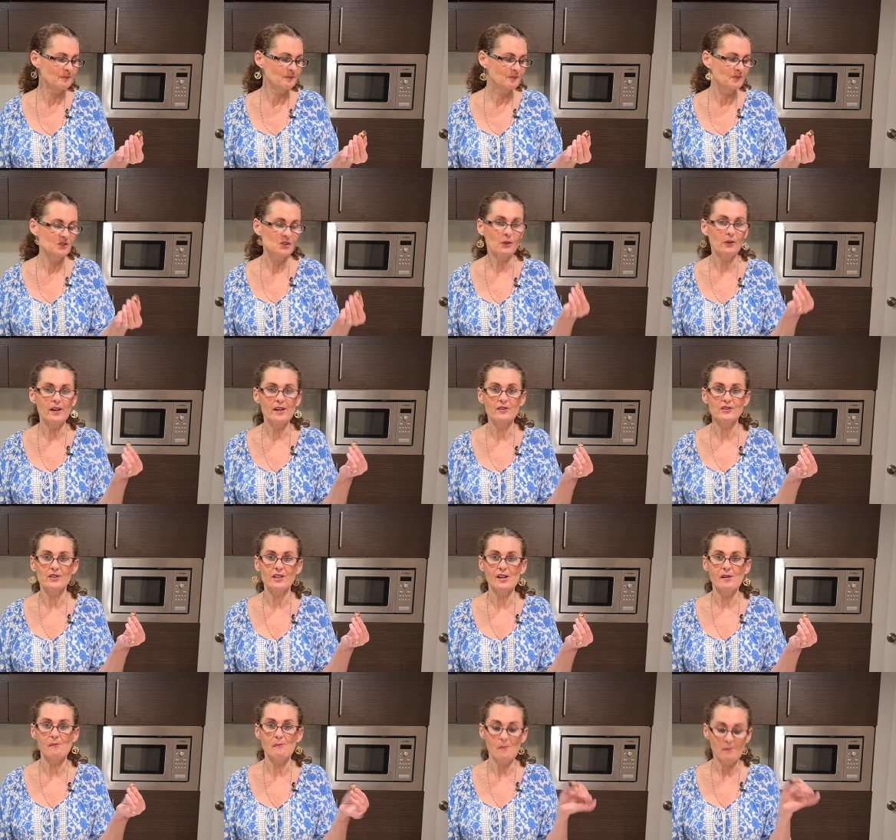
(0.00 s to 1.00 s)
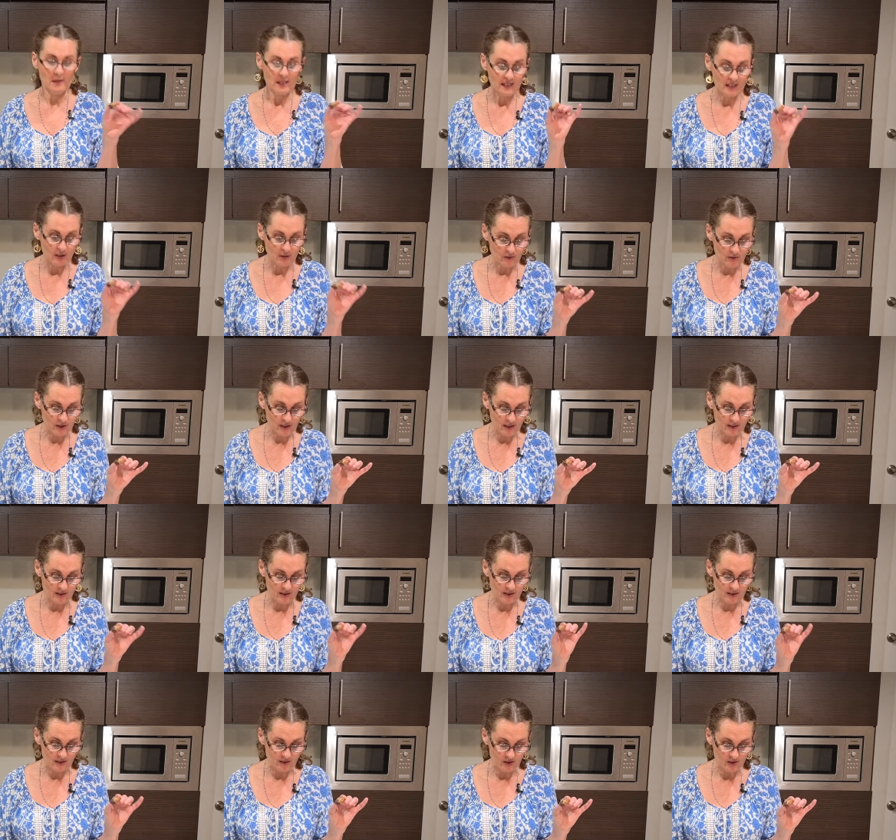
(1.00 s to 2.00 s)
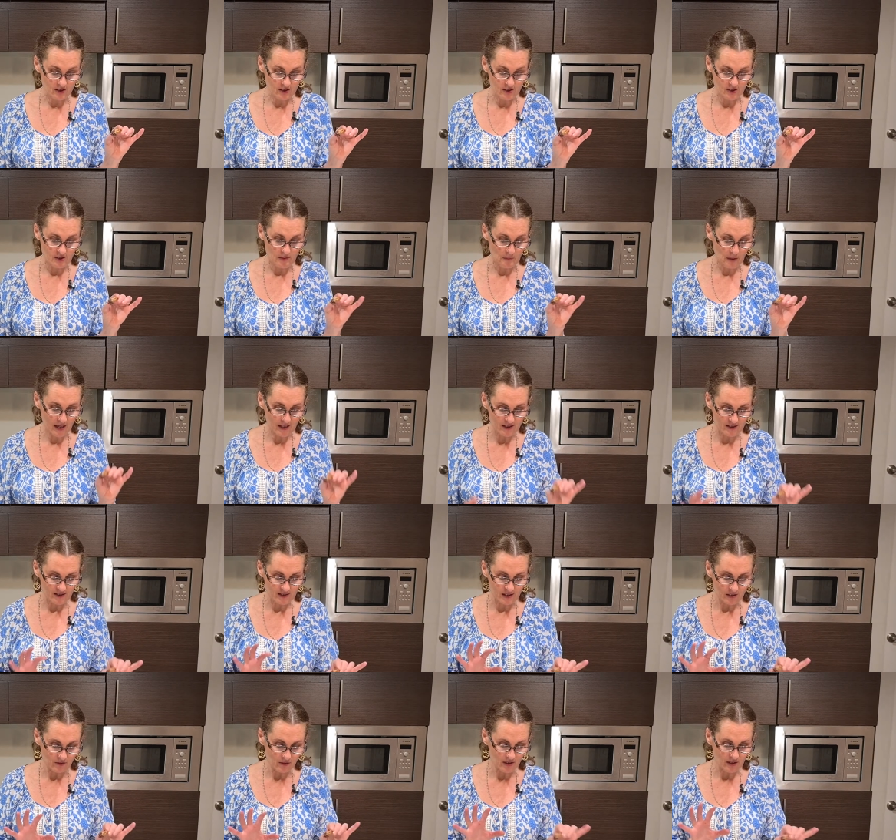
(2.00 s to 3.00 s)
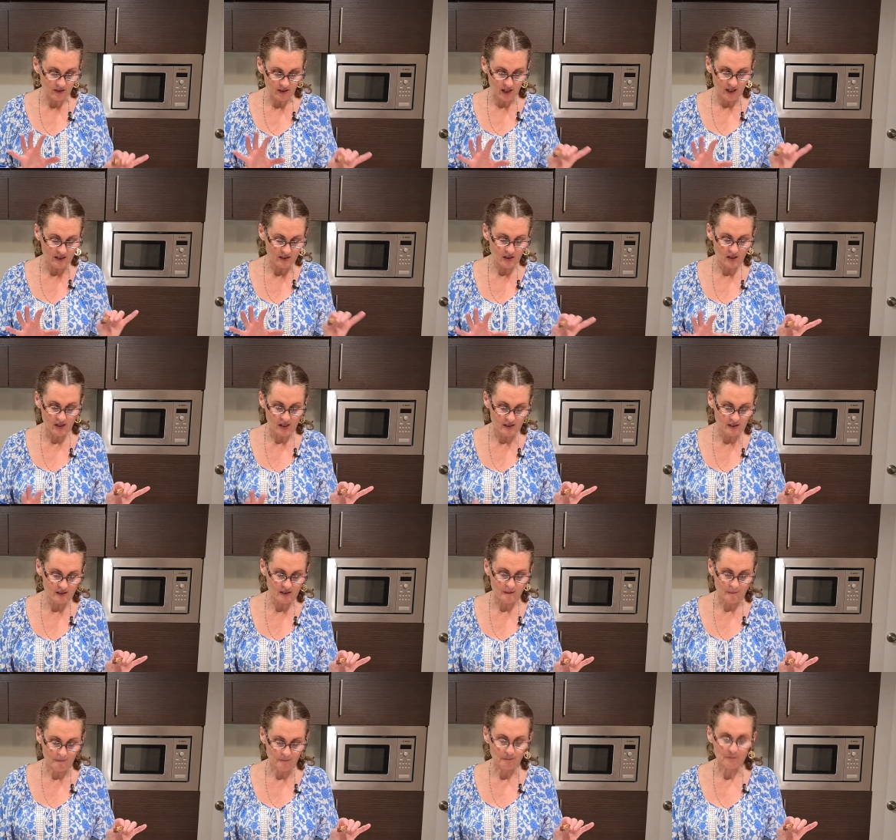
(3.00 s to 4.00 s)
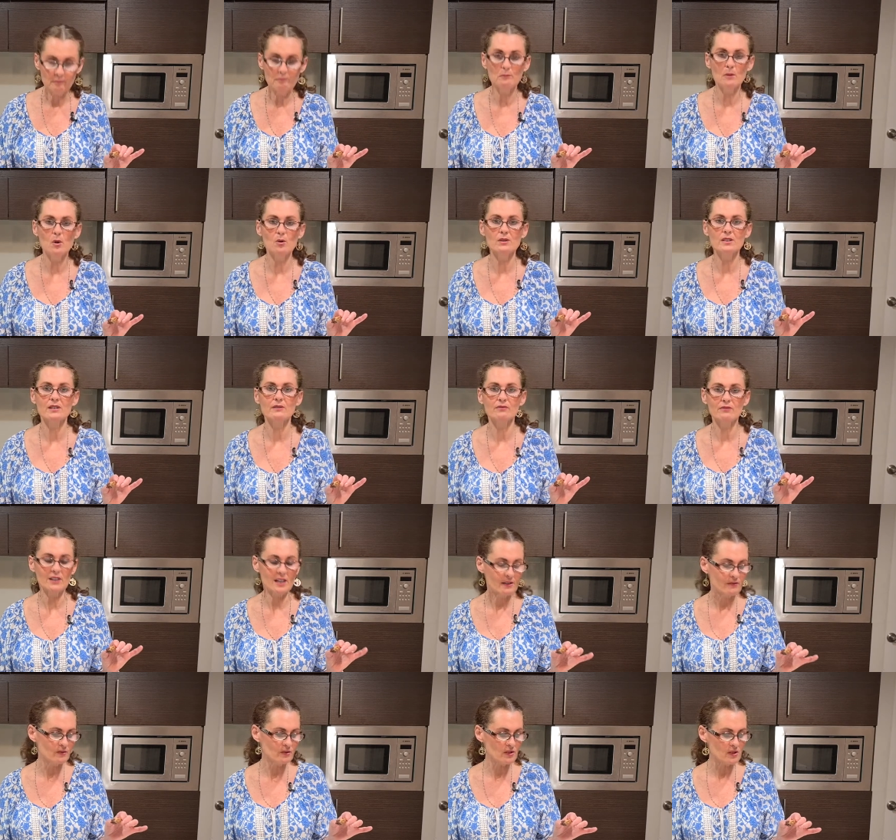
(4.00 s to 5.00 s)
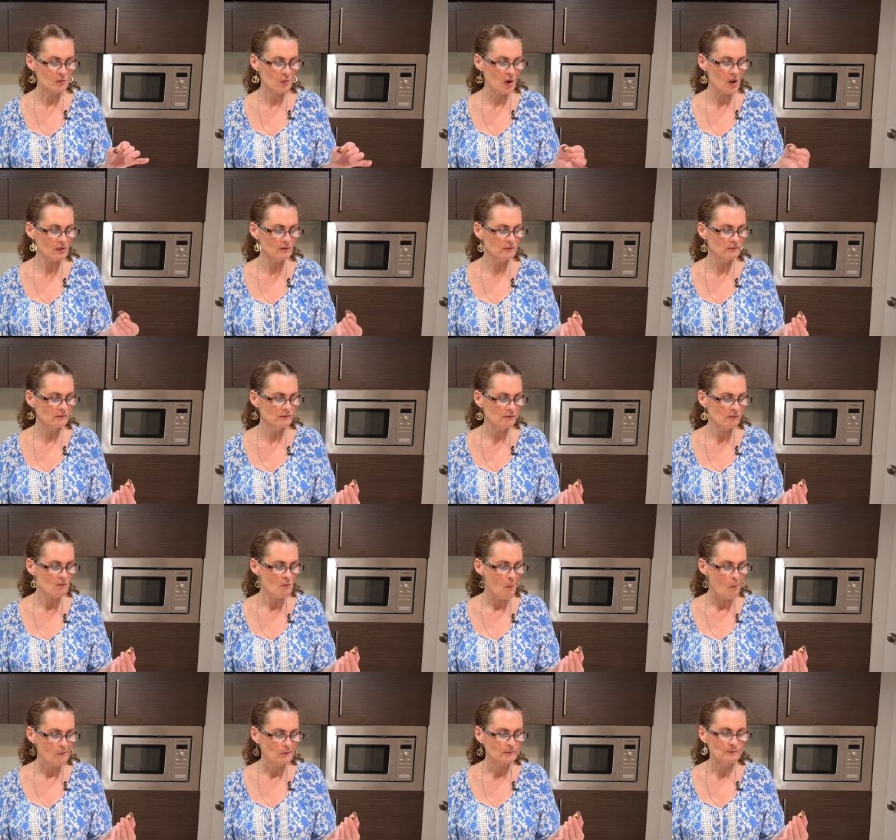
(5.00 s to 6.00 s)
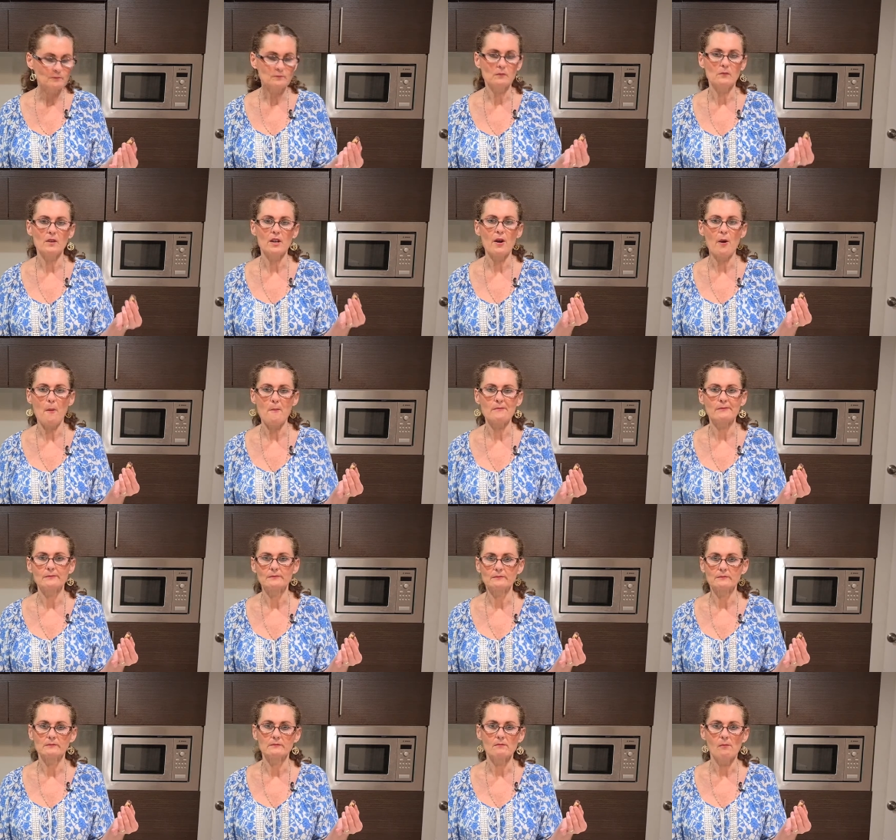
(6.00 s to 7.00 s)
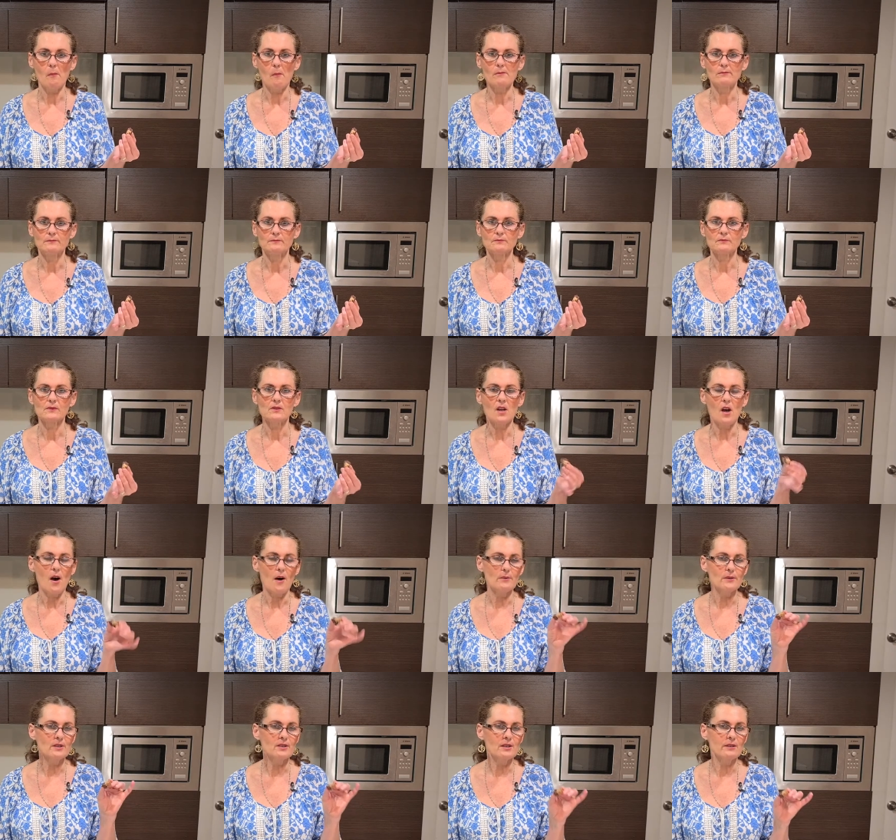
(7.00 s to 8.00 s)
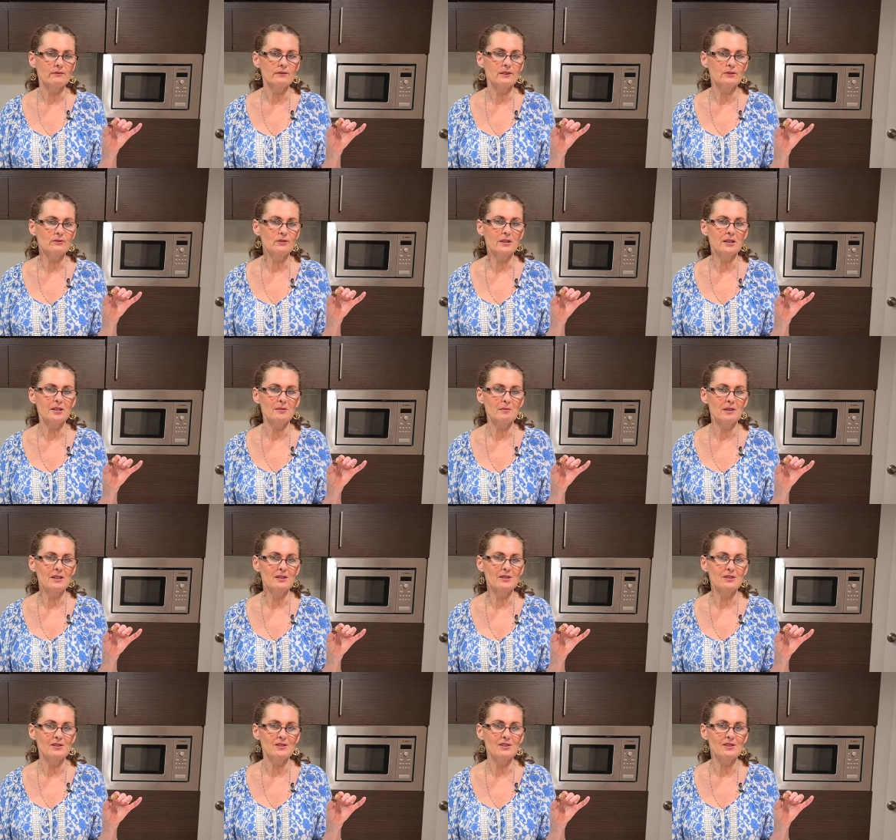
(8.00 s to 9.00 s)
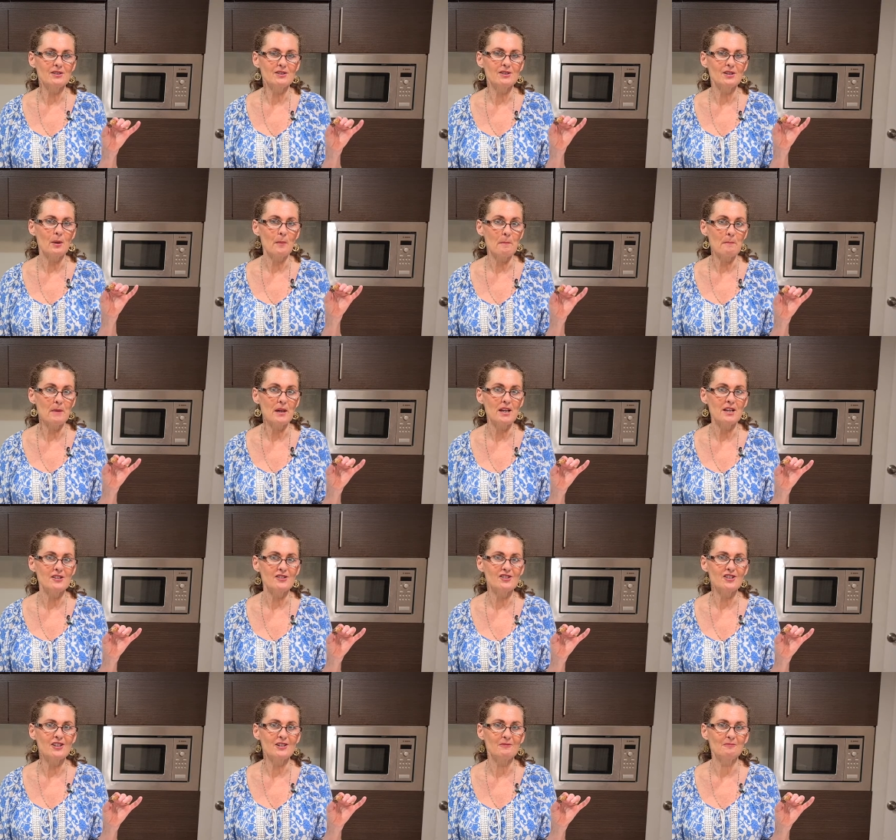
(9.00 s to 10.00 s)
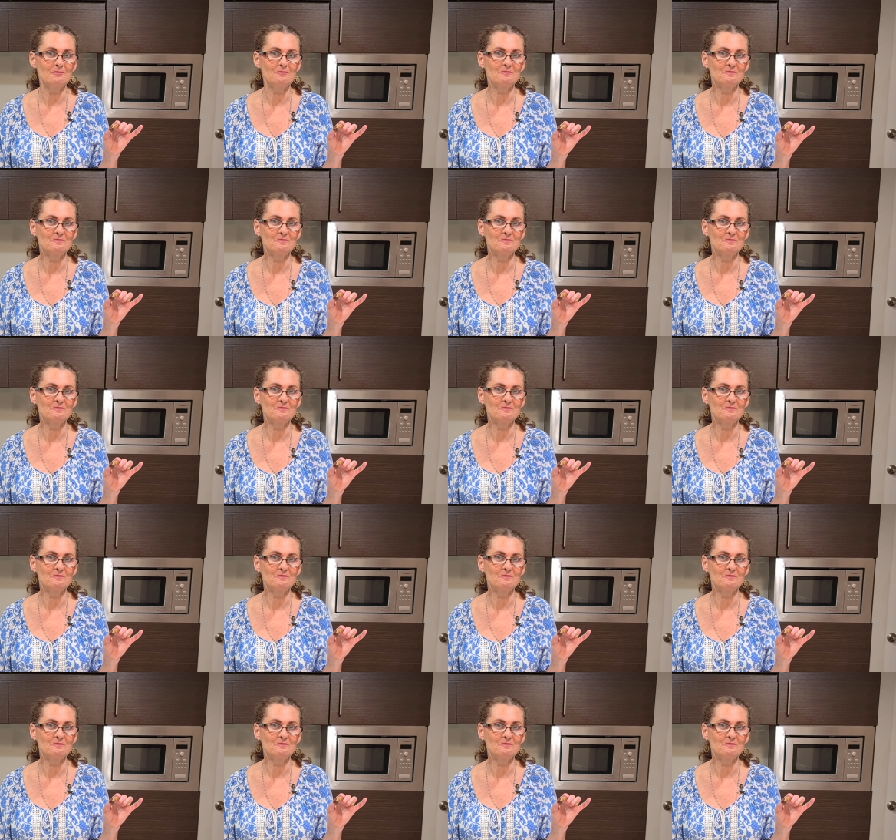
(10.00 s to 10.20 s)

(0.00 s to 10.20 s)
So how's that? Healthy, delicious. The mac has given it that nice malty flavour as well. Yep, I would definitely recommend this. It's amazing.